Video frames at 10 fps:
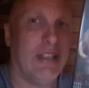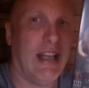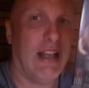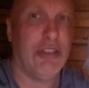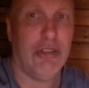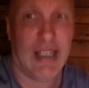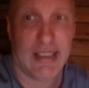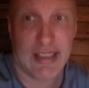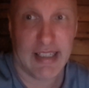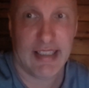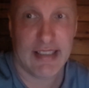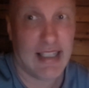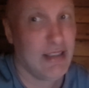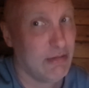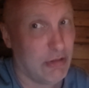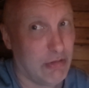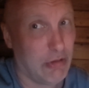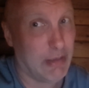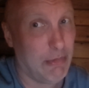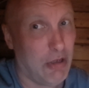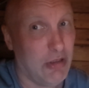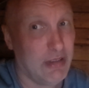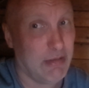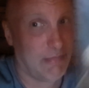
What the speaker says: I do like Taki Tan, don't get me wrong.